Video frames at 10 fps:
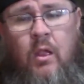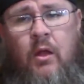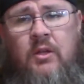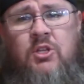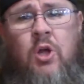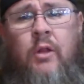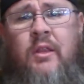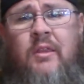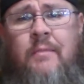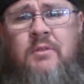a
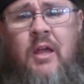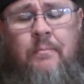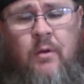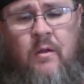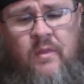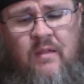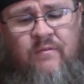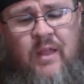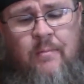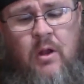solid thumbs up on the
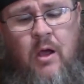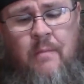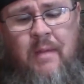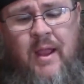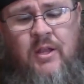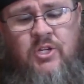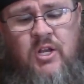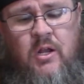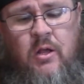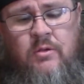Flamin' Hot Mac and
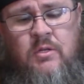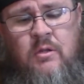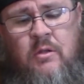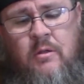Cheetos.